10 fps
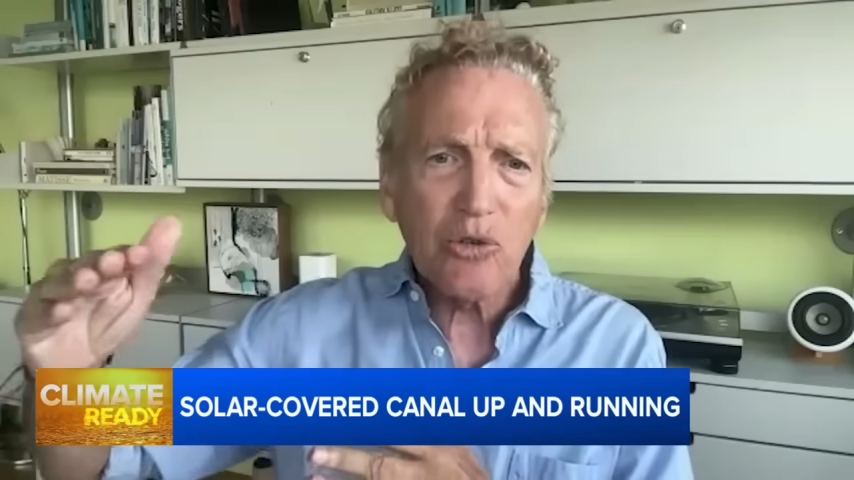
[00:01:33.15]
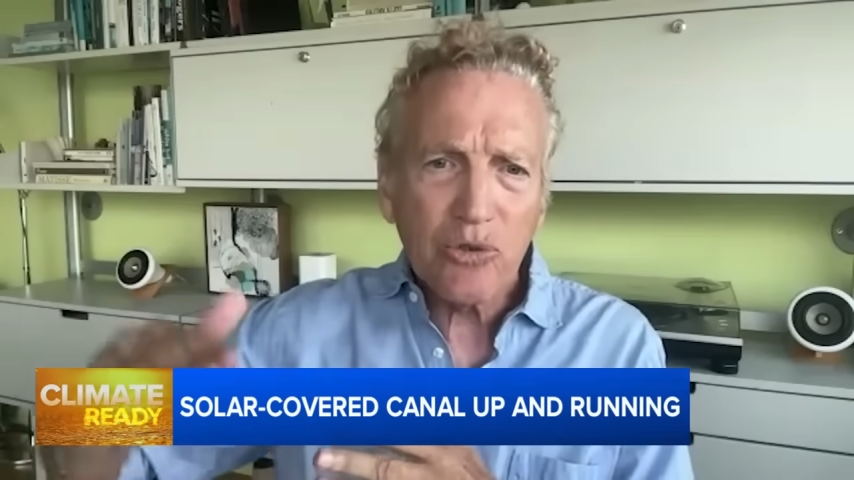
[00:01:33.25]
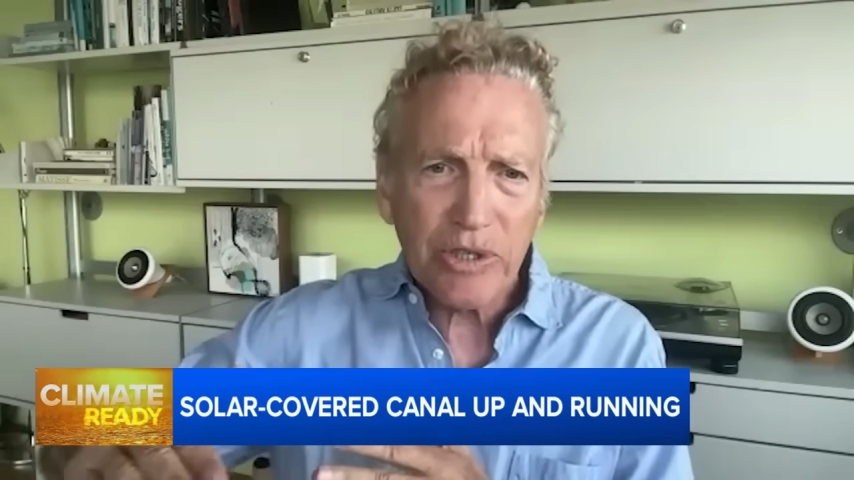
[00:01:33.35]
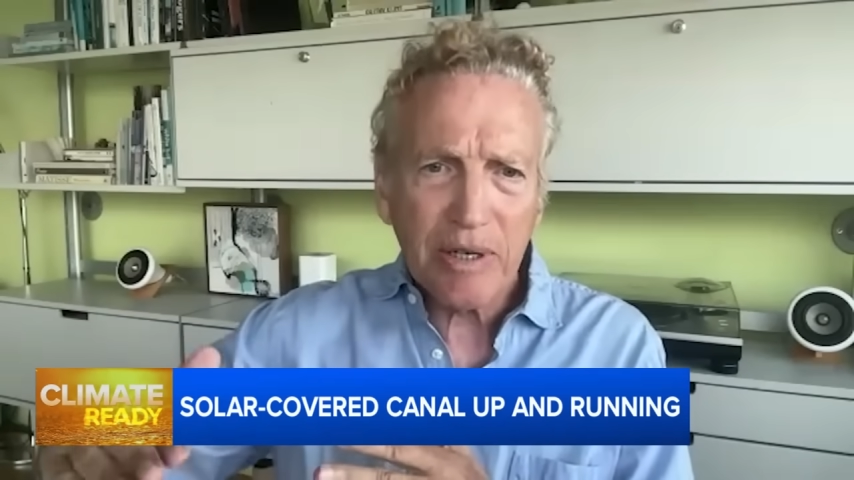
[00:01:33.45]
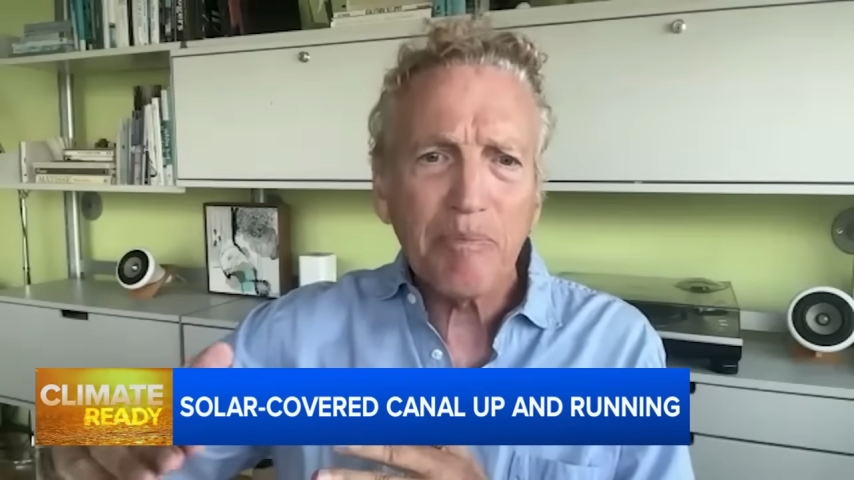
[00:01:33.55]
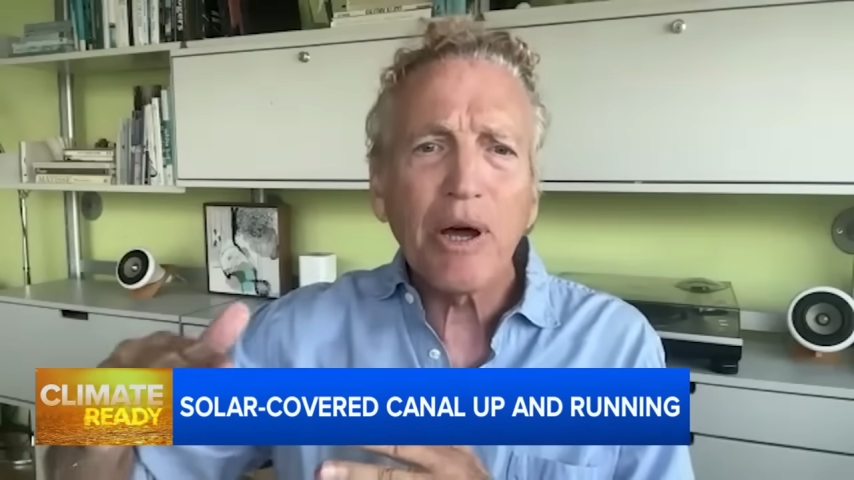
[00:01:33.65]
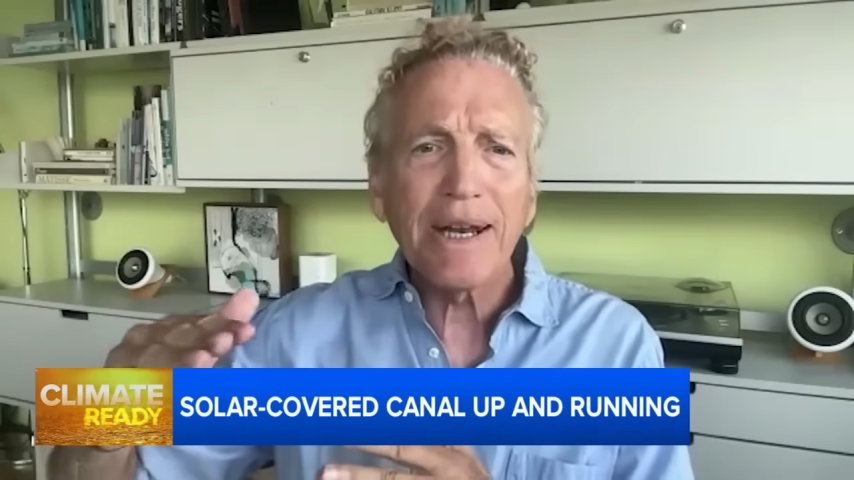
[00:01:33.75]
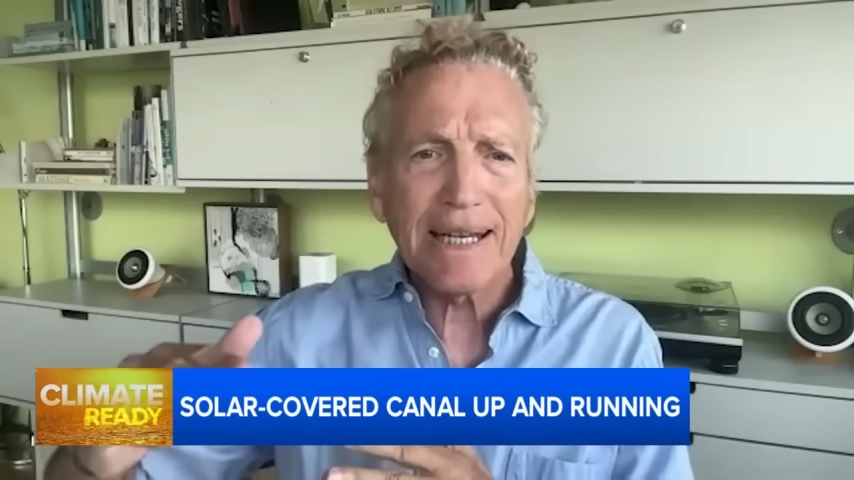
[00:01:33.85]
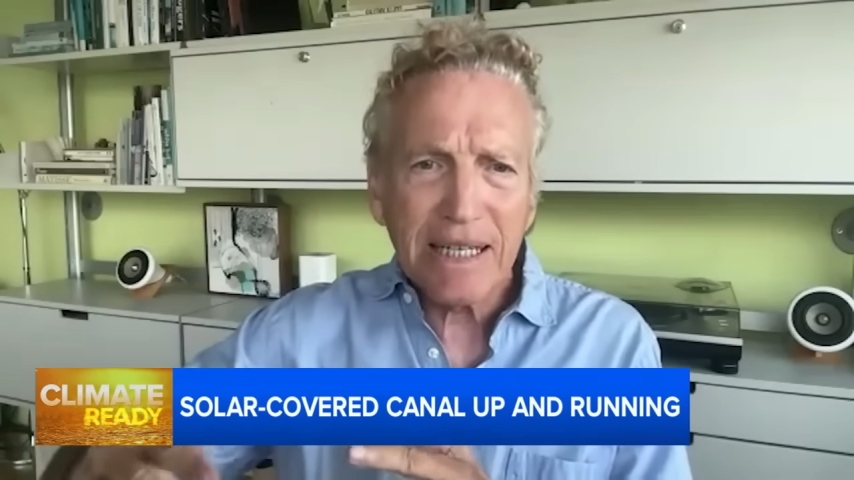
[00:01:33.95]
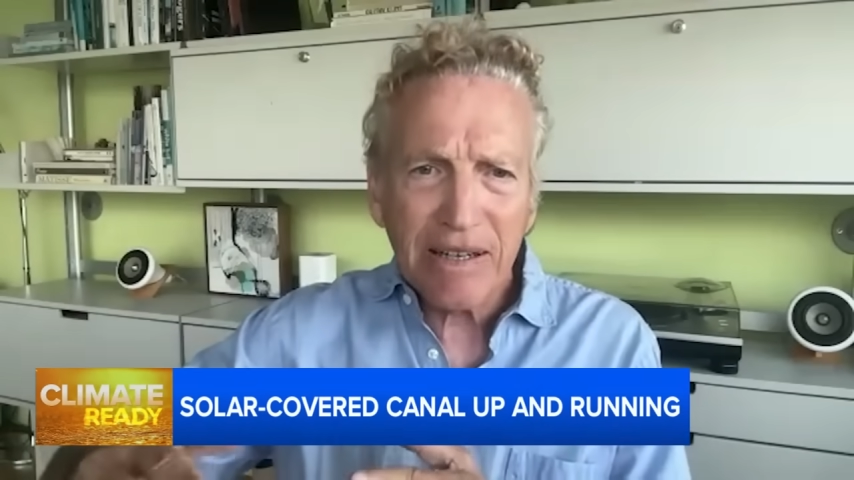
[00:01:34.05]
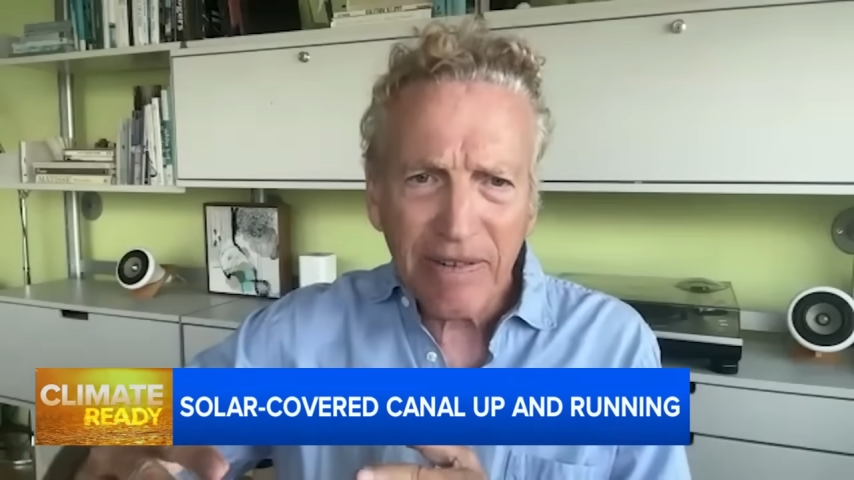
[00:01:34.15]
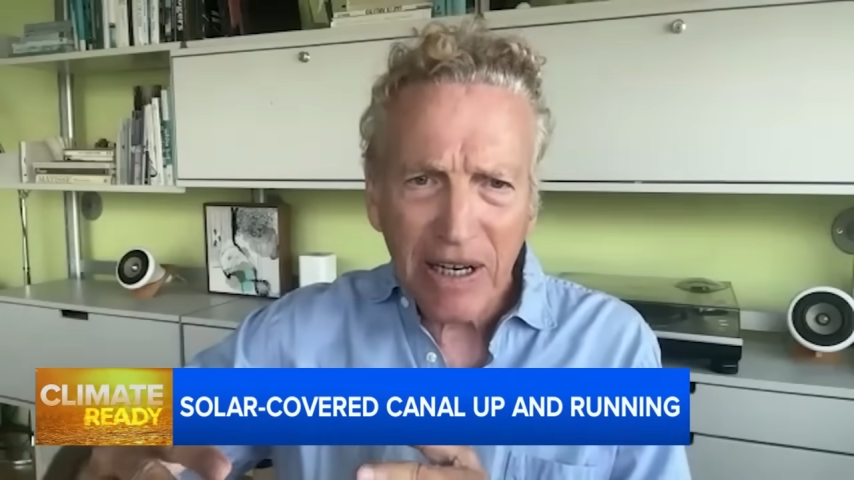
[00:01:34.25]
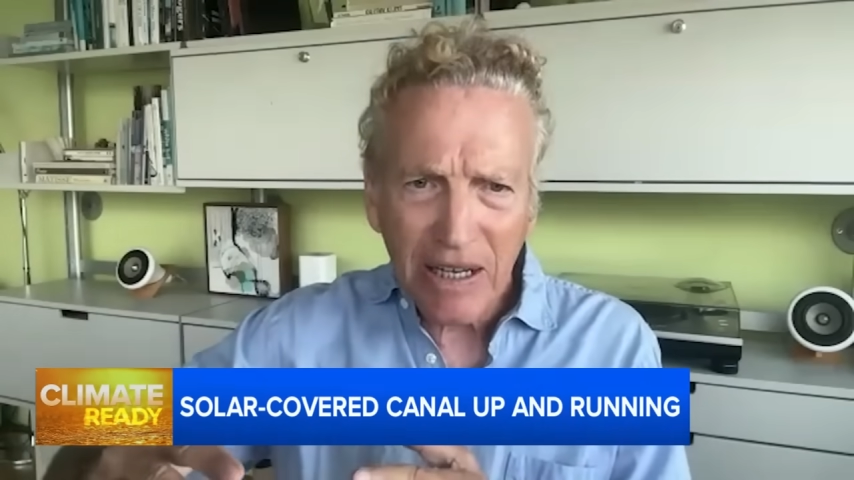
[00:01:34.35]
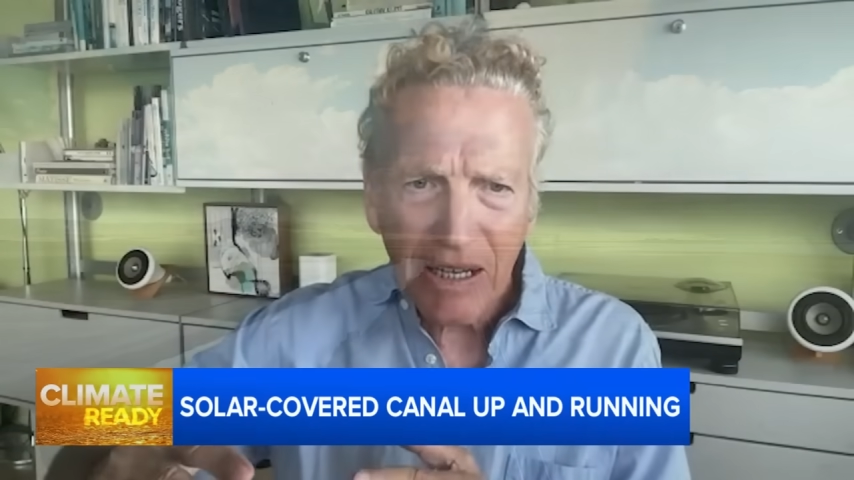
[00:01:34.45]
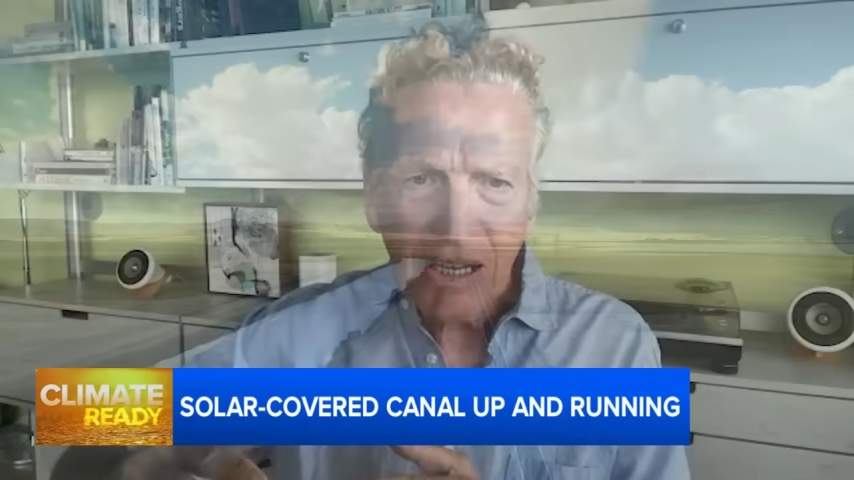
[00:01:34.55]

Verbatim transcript: losing productivity.